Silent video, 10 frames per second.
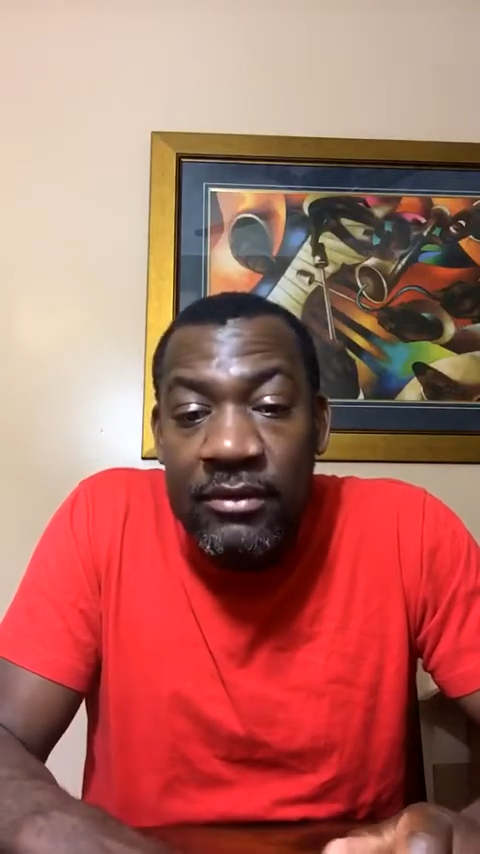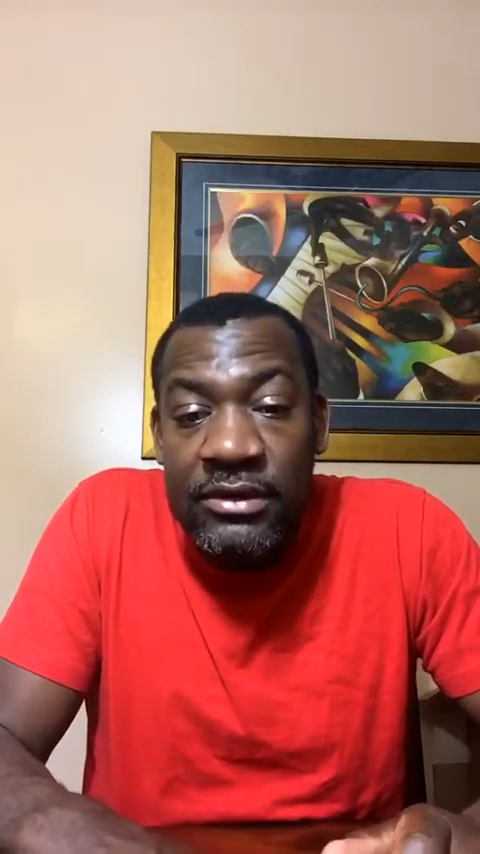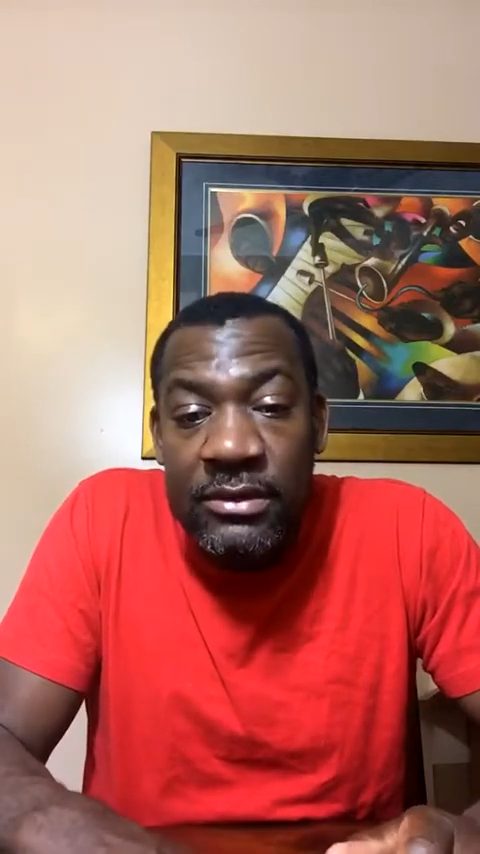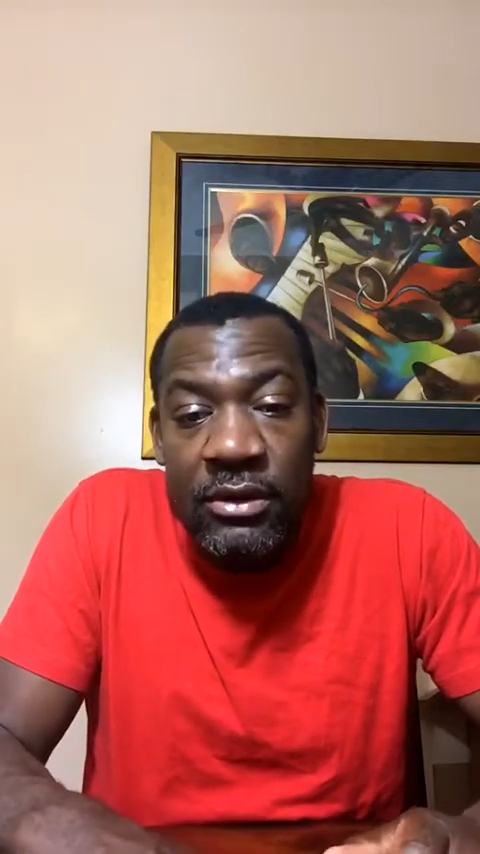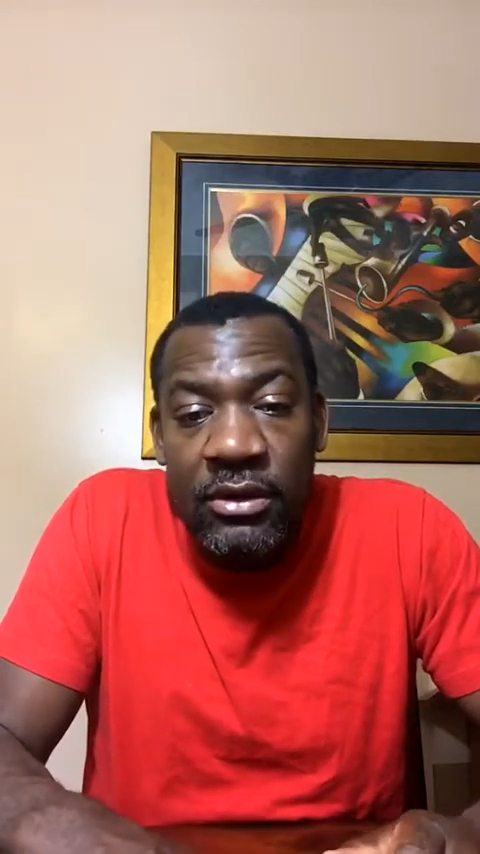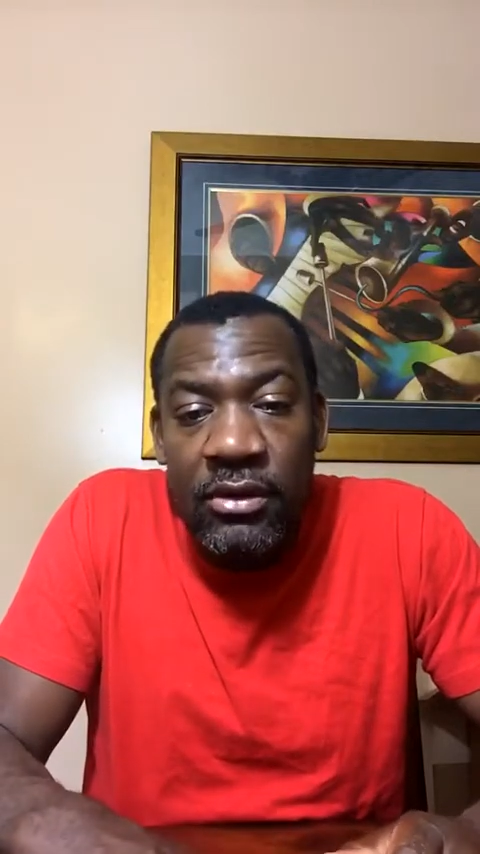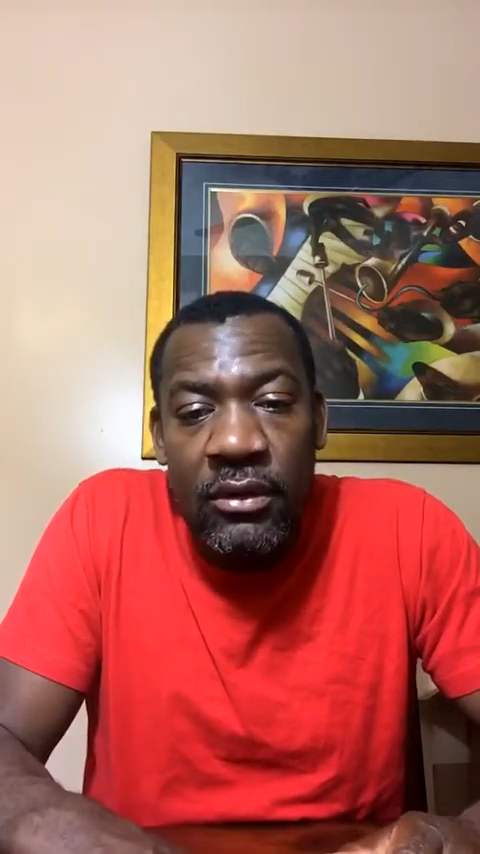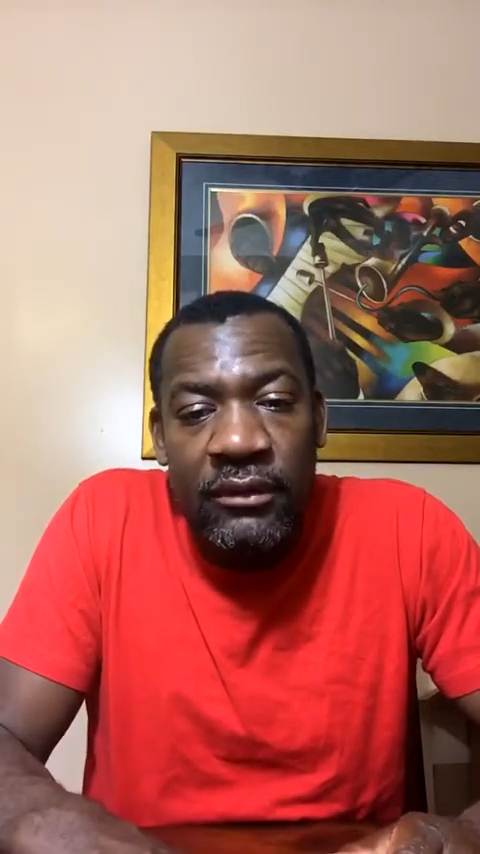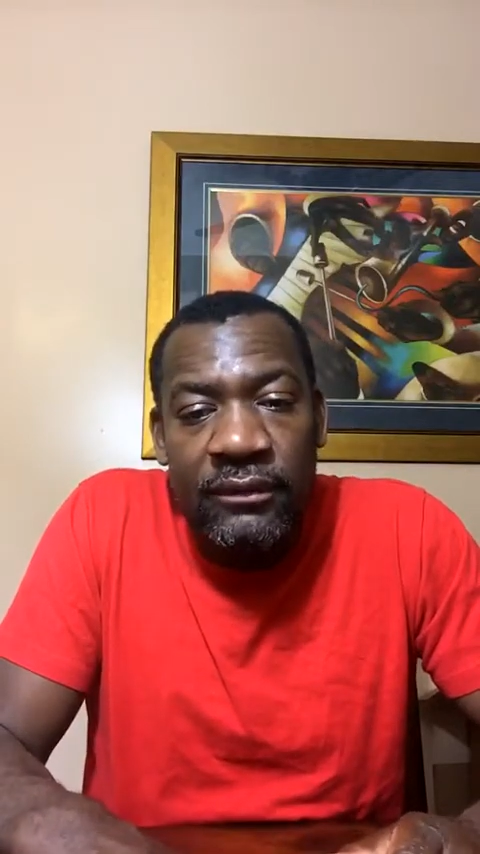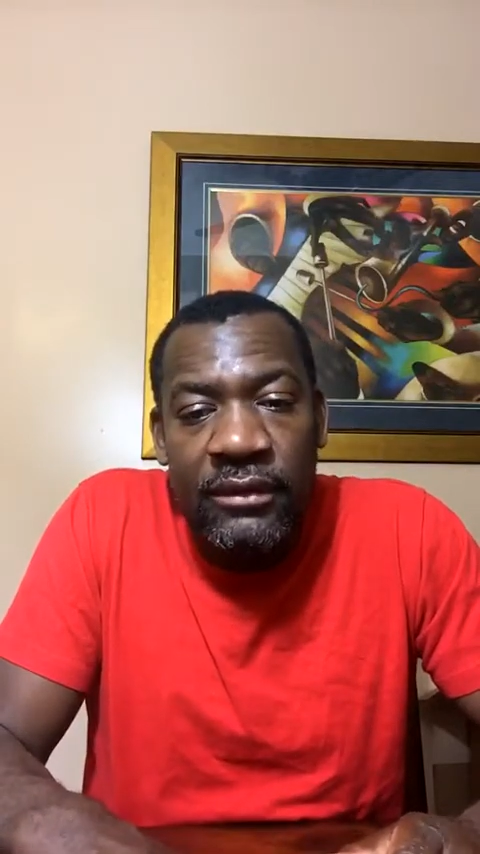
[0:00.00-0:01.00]
Someone
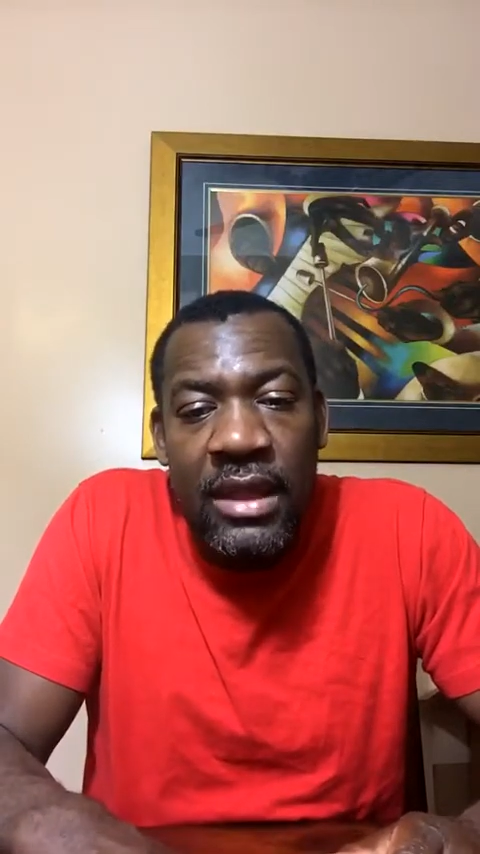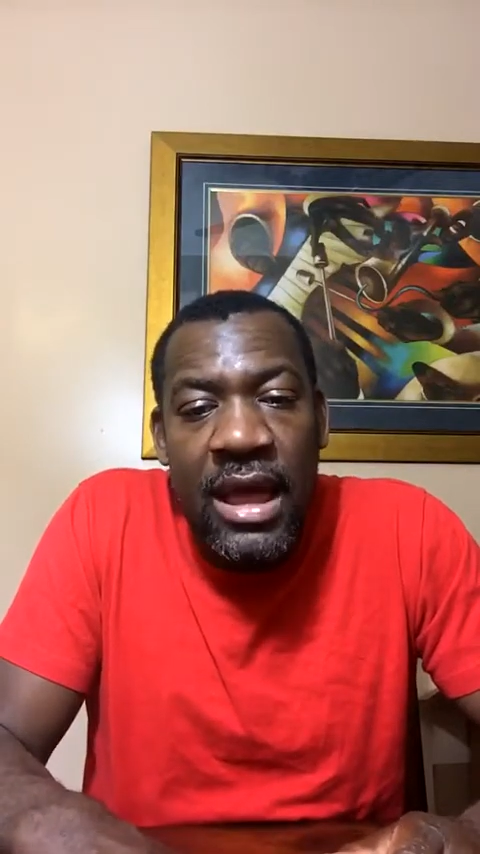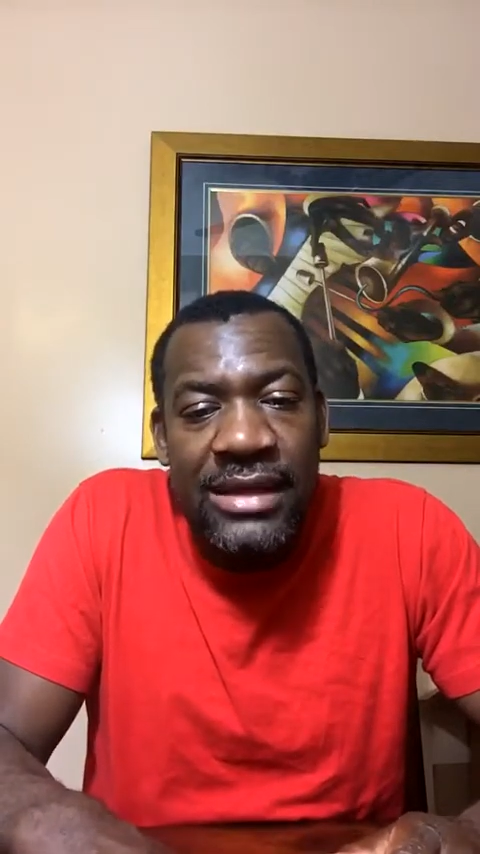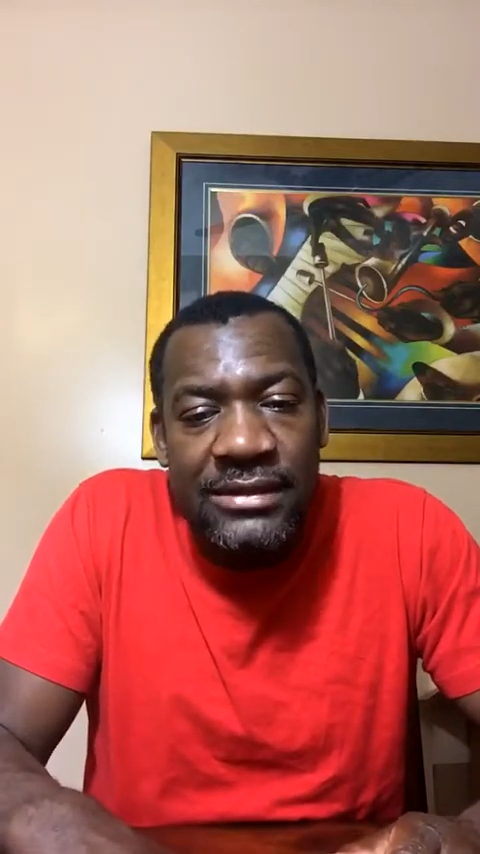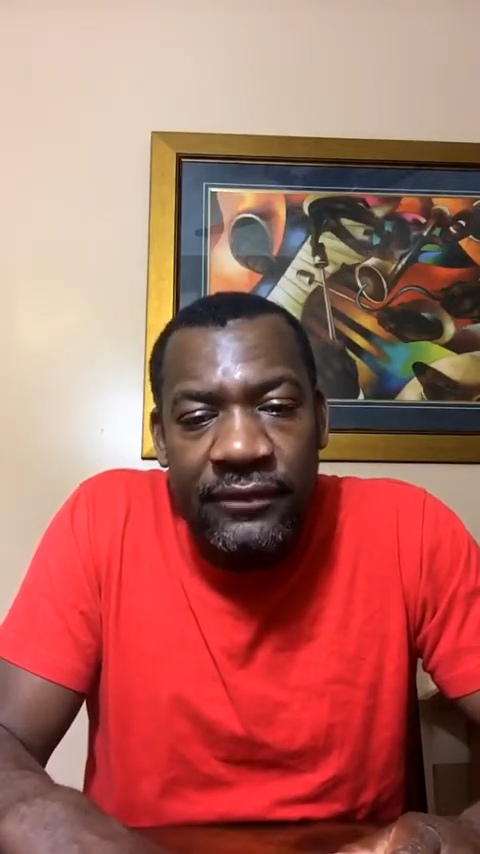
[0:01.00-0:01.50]
called nasty